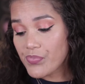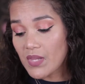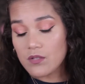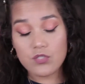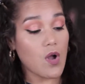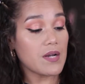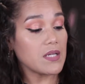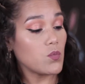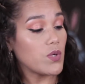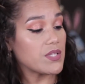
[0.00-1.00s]

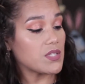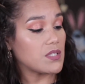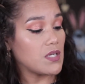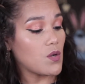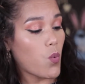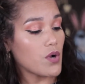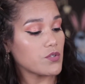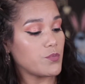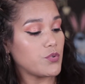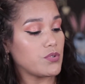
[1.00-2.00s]
Starting with the
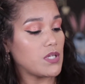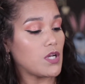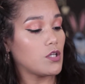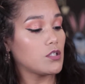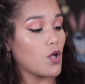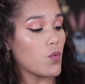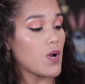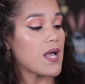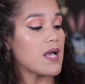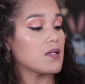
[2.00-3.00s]
Wanda Beauty Glow
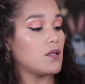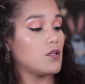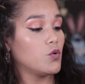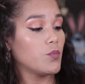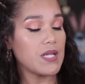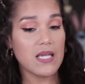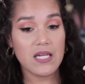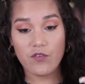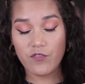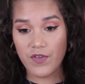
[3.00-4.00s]
Ahead
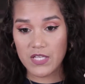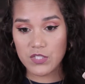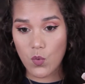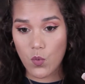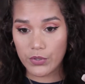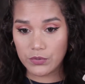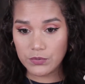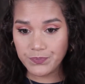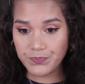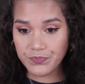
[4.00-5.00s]
Illuminating Face
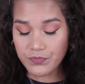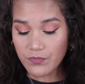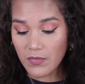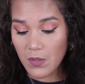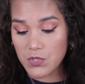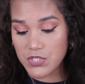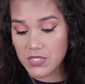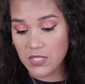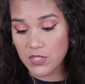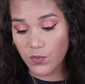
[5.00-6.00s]
Oil, which is
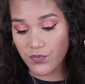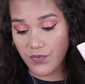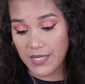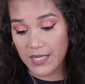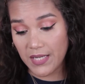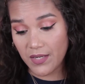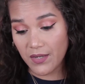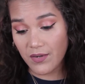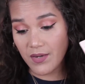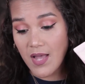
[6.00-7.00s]
this one right
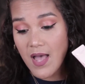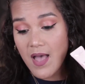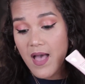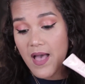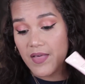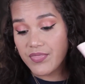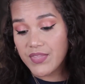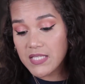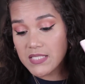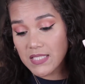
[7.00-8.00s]
here. And
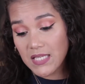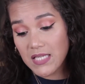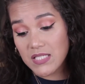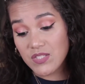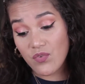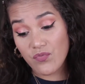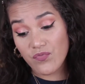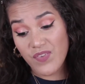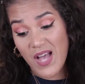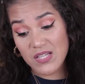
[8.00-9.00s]
this is
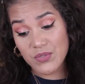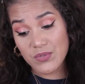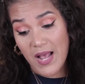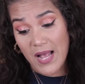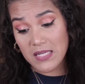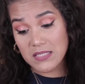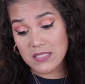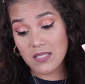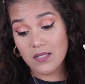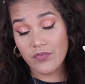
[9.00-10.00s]
valued at
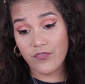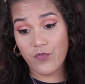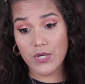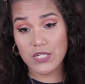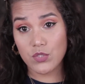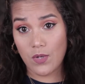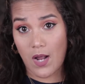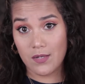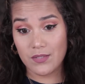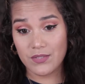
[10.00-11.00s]

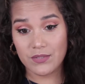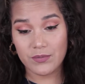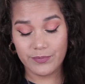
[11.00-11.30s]
$42.